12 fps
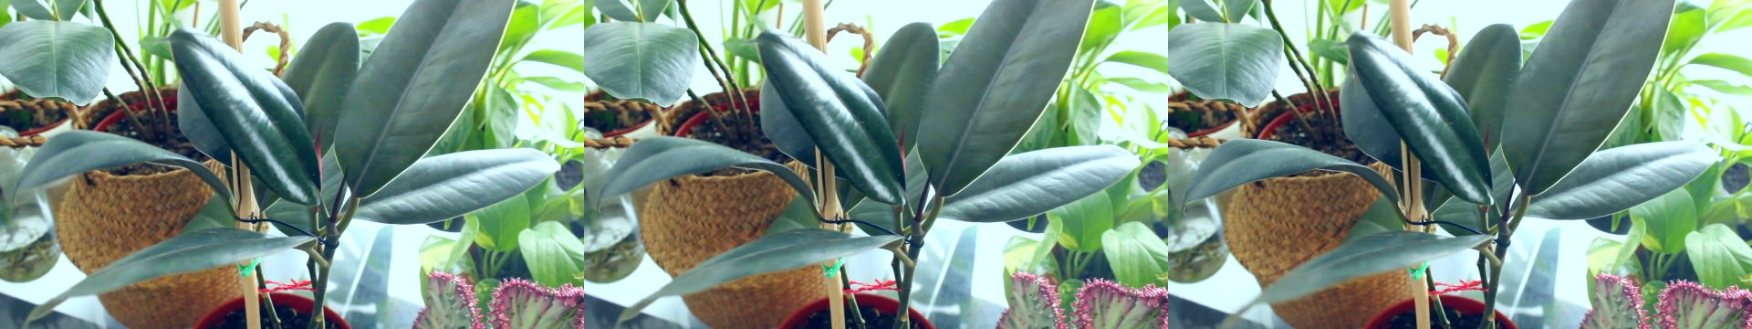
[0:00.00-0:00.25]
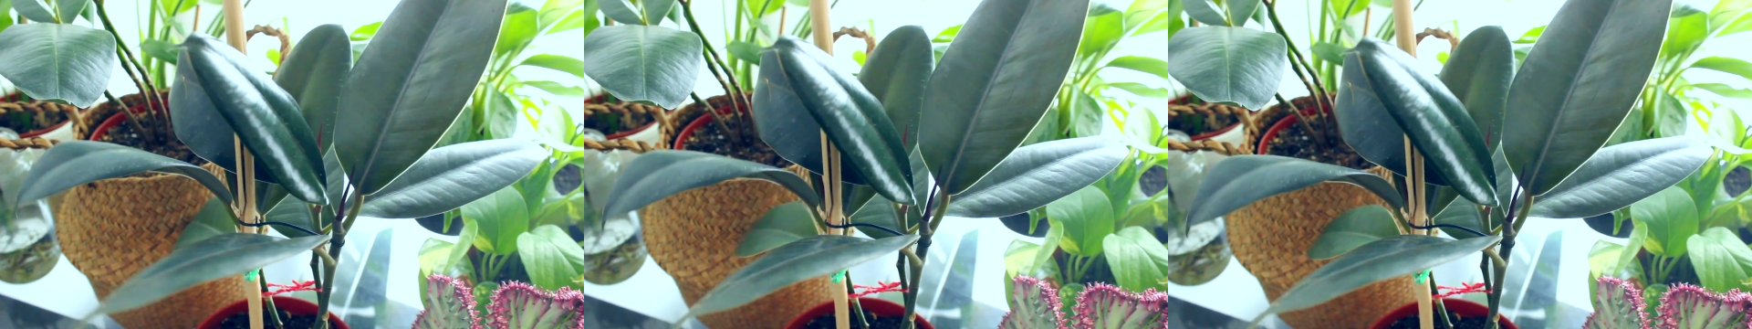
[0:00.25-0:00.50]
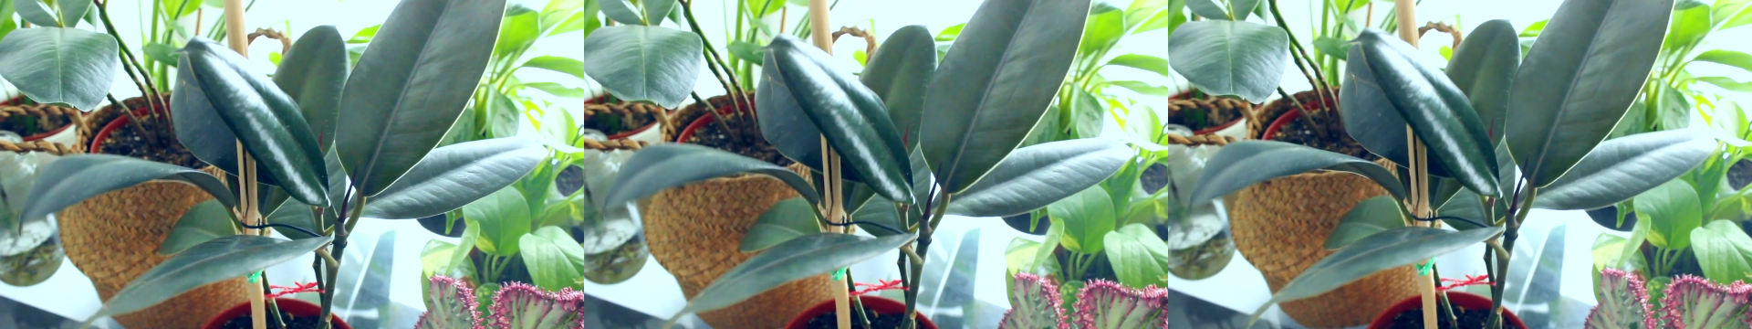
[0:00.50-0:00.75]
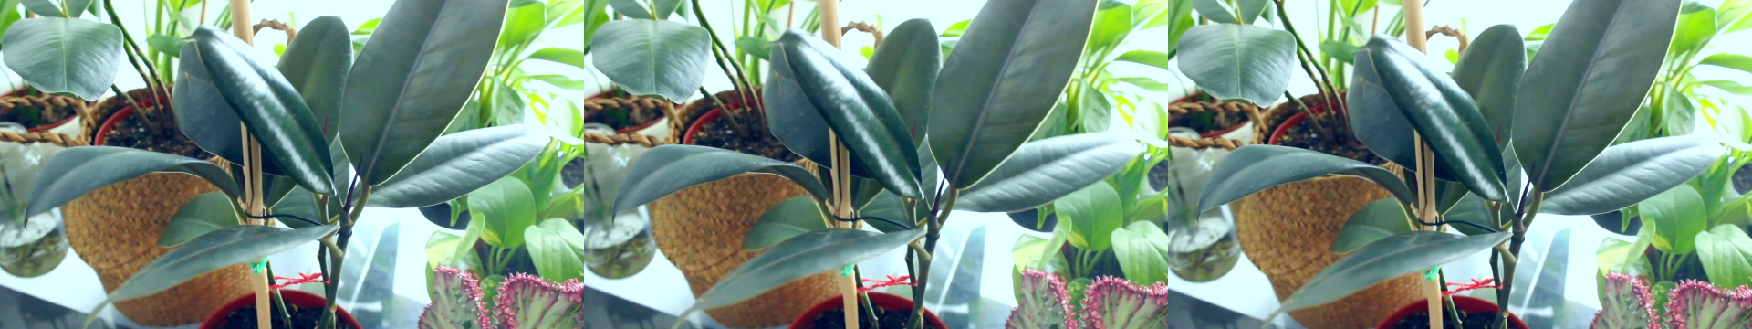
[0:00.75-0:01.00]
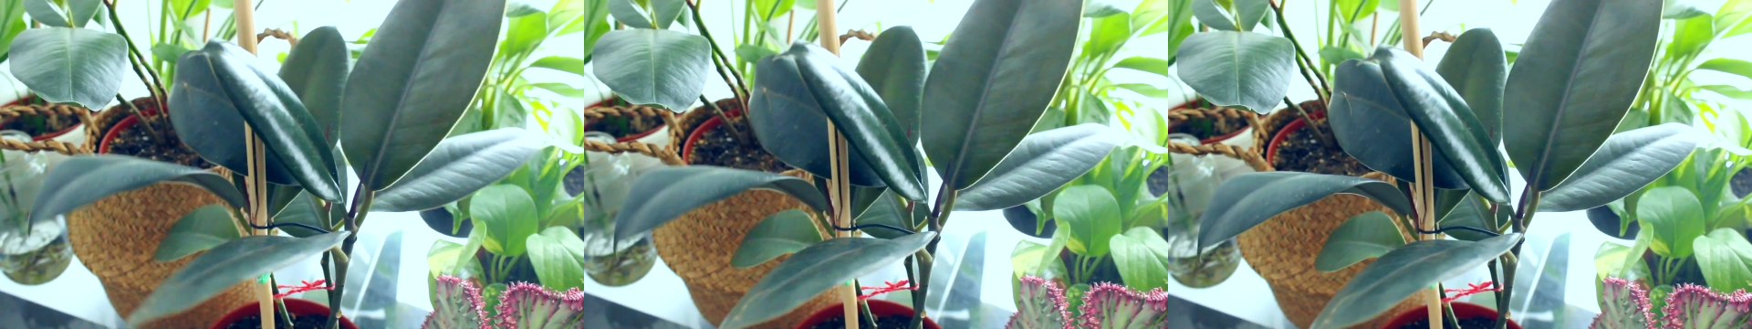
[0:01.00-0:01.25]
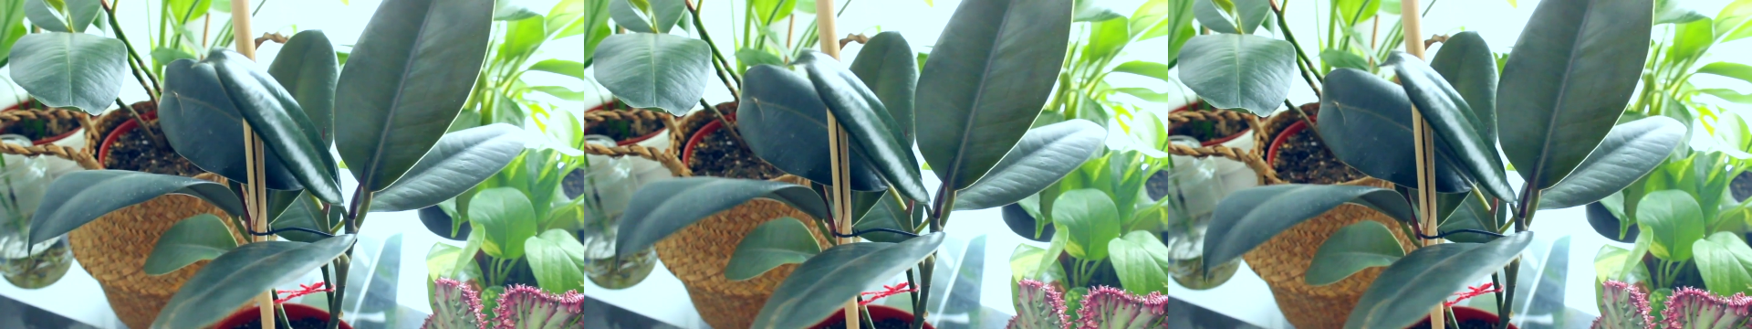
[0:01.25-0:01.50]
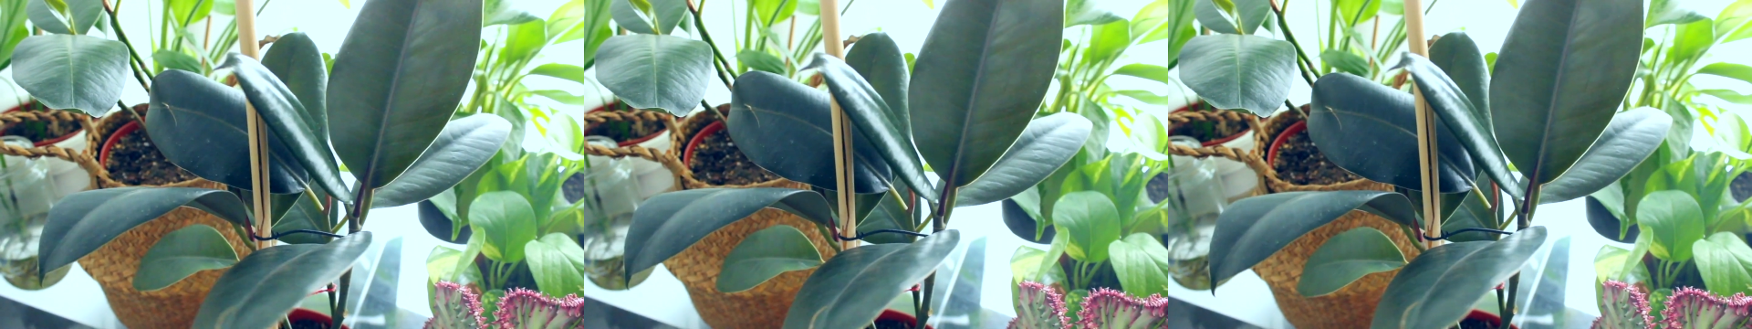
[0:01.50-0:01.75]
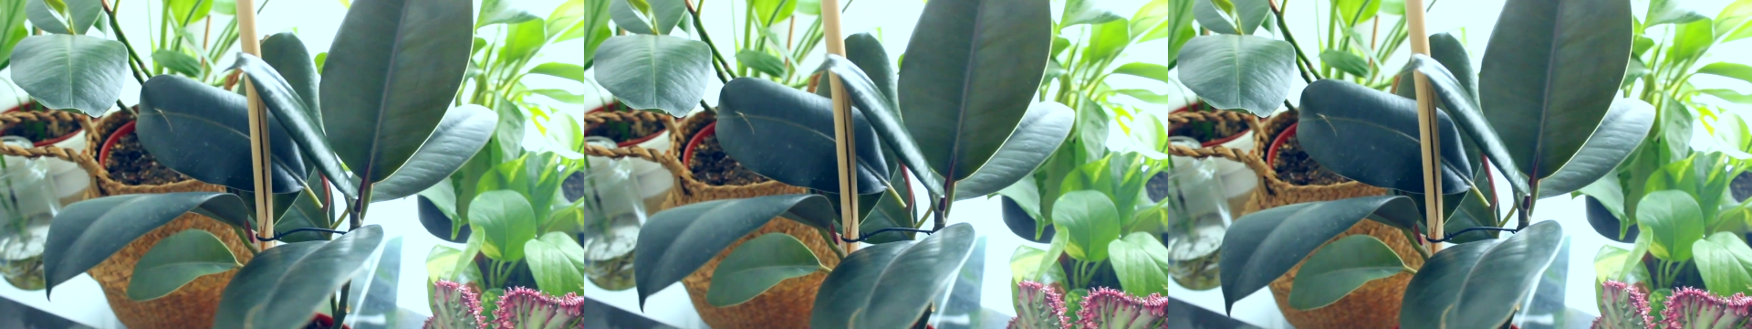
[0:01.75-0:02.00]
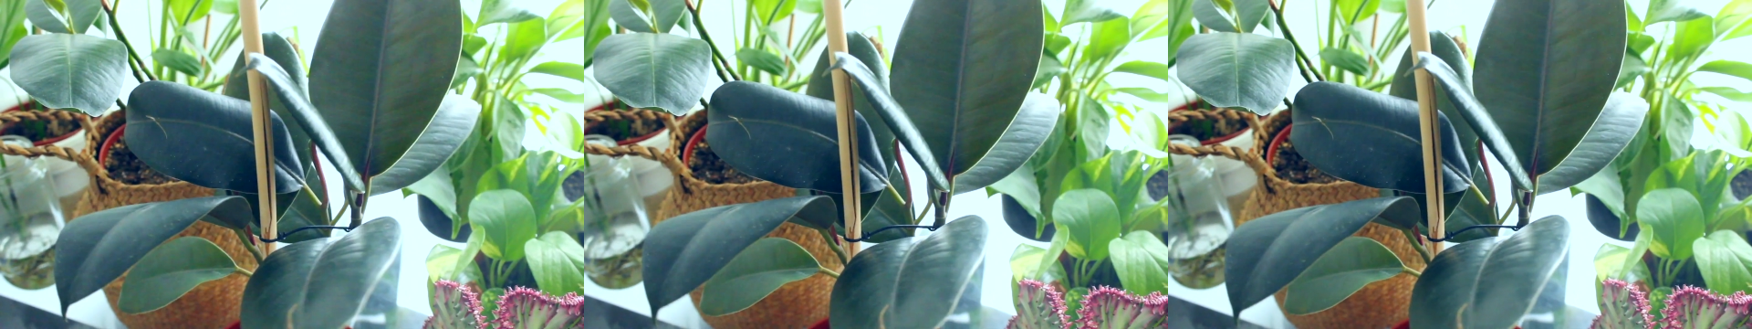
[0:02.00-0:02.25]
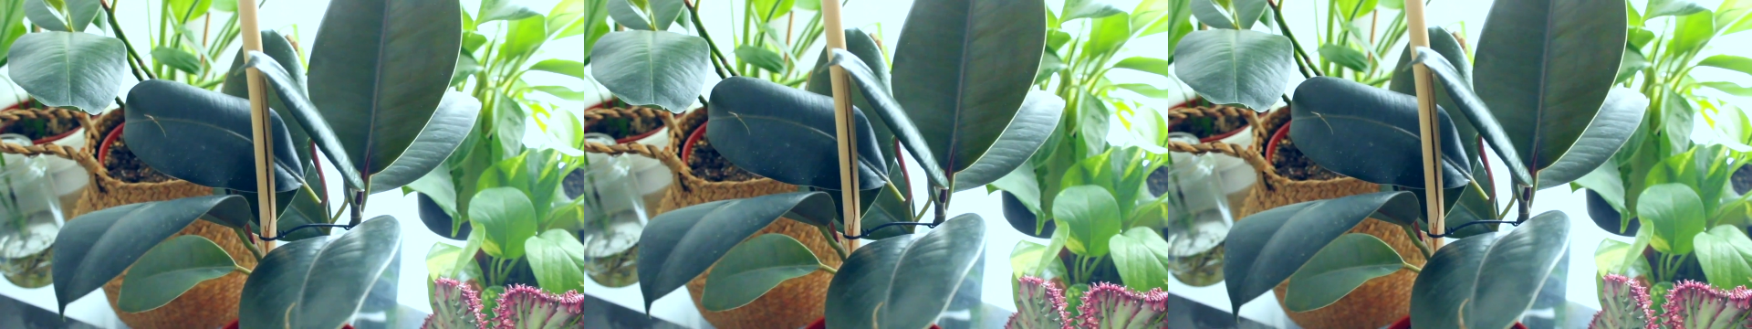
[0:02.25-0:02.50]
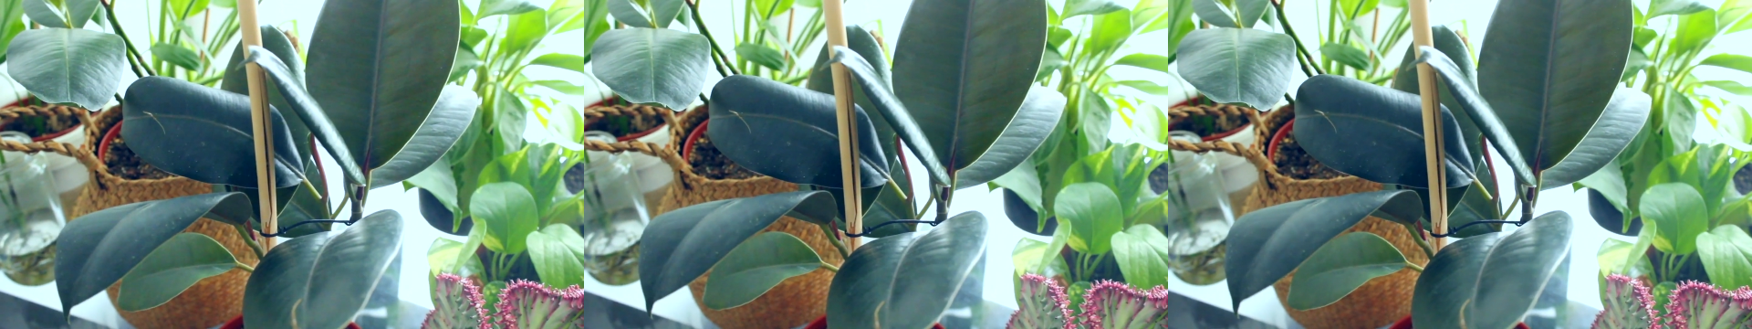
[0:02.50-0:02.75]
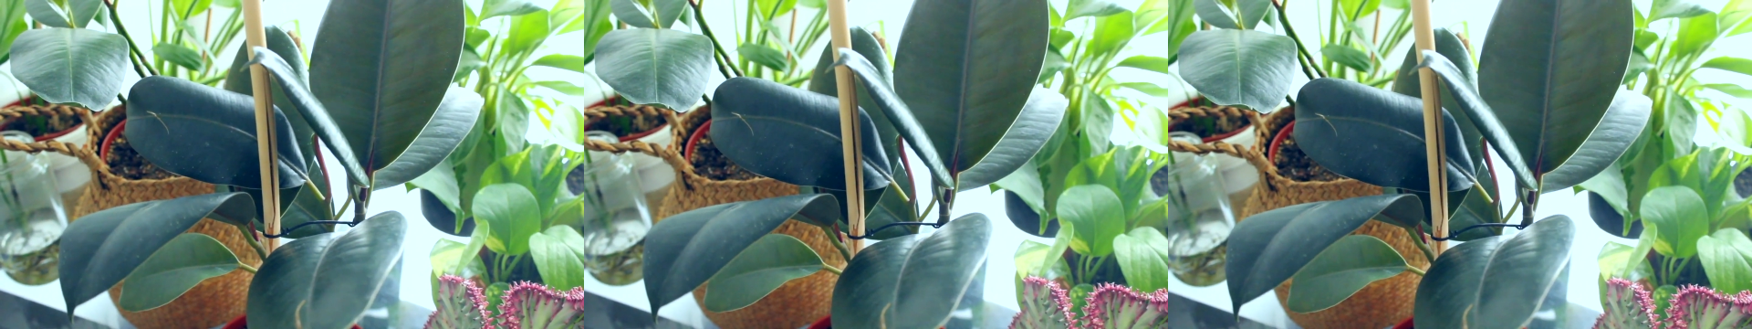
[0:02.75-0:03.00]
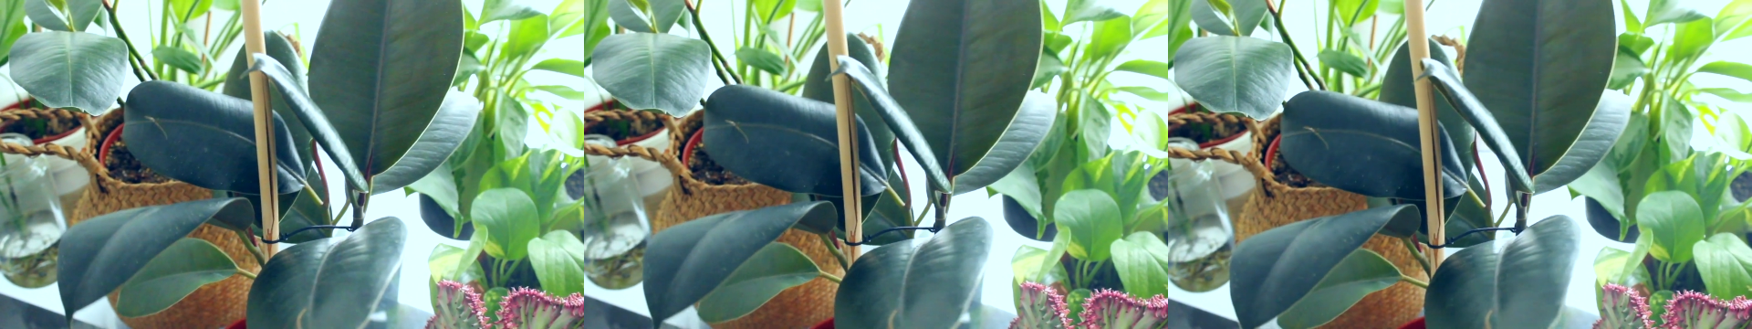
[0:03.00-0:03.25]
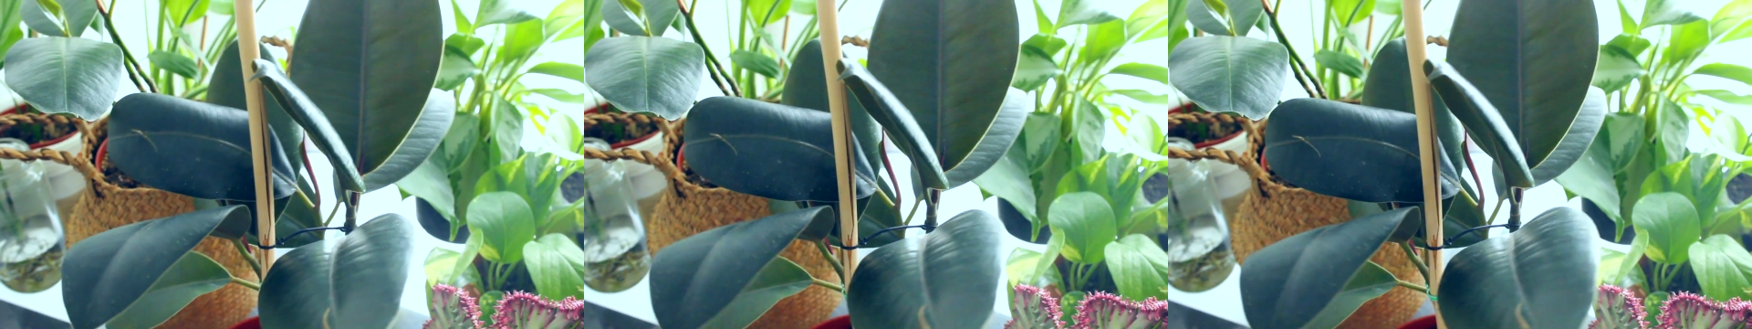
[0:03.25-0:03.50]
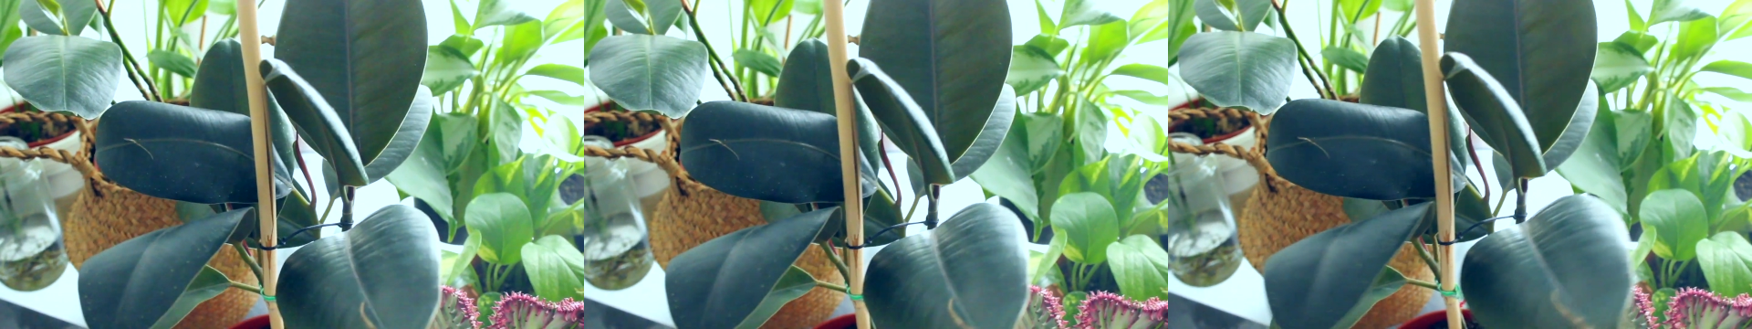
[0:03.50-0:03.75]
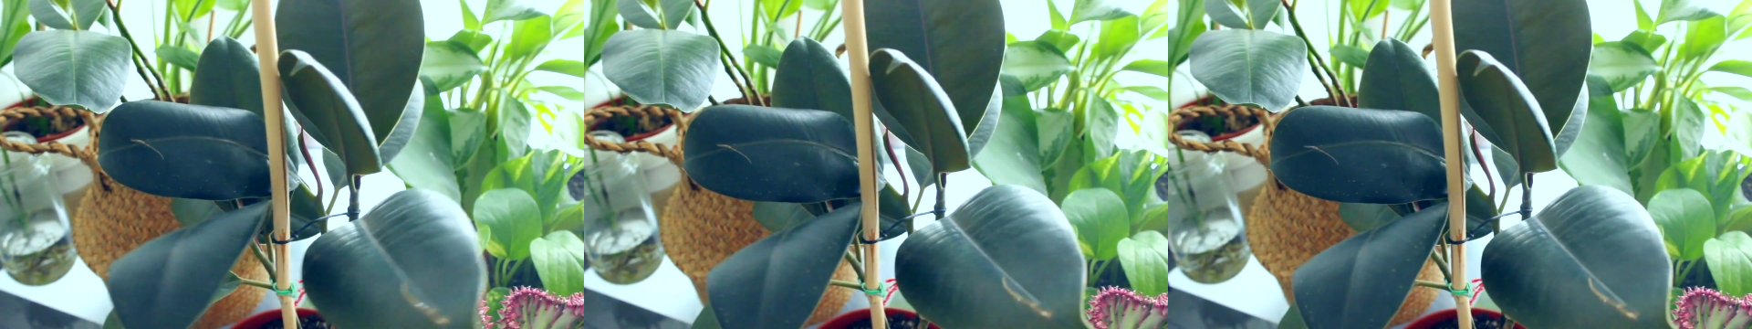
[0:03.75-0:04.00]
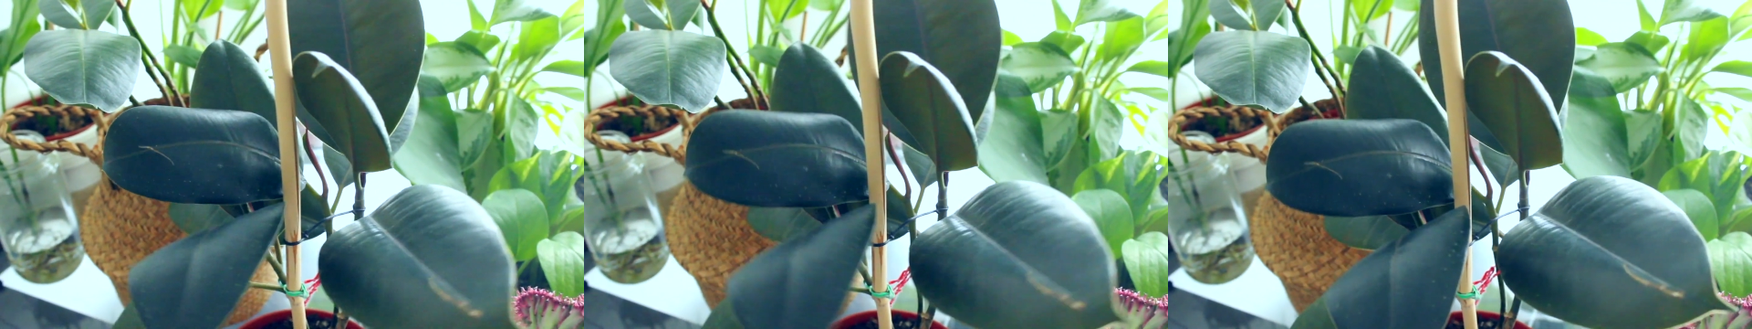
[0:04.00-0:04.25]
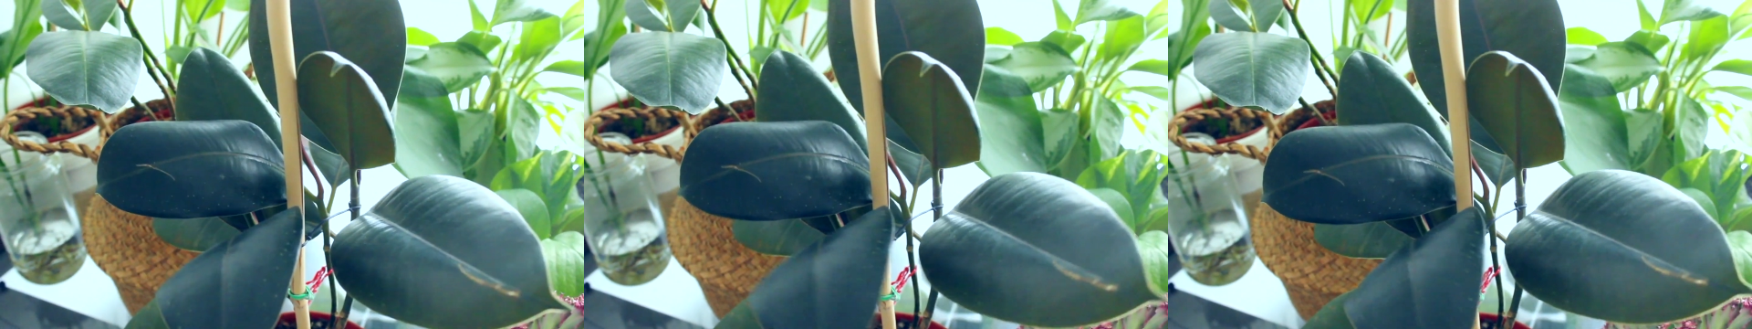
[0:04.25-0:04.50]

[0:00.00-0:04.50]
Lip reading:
No face is visible, so there are no lips to read.